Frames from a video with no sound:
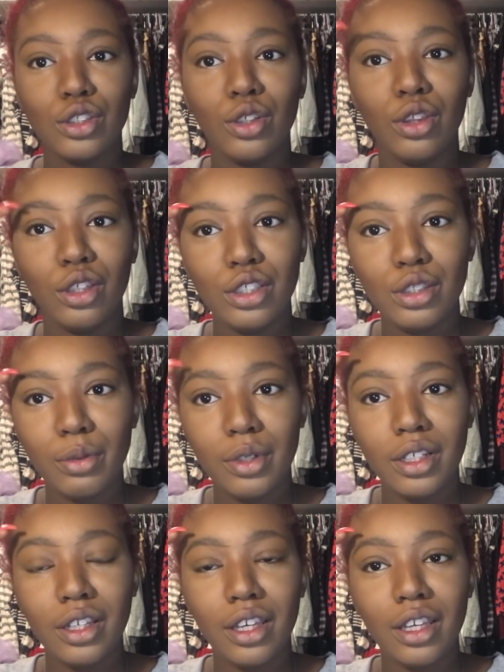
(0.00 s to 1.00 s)
So this
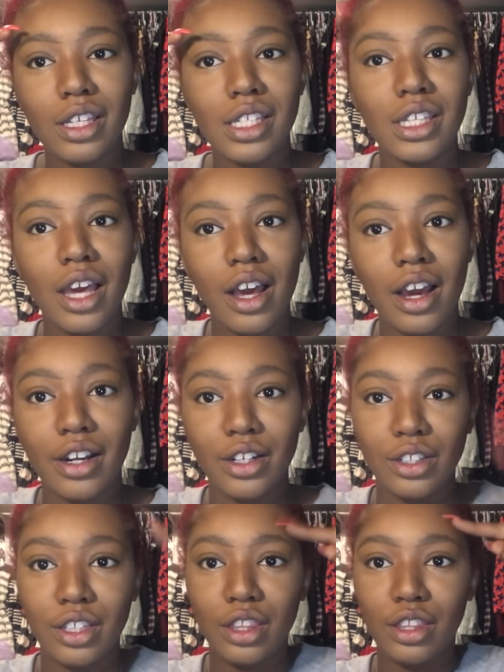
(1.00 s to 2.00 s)
one is
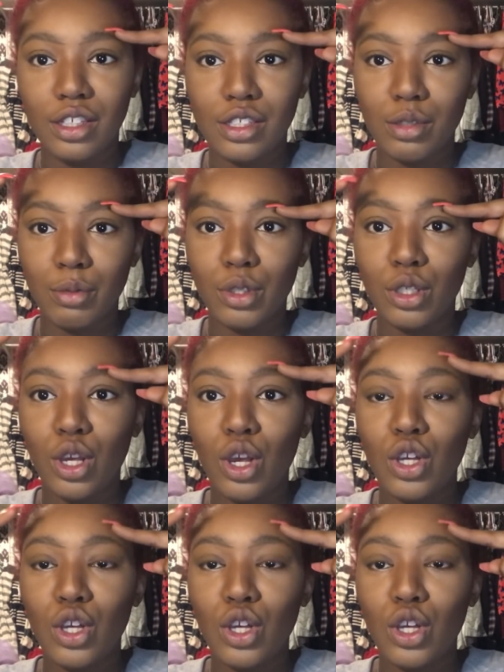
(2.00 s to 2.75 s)
higher than this one.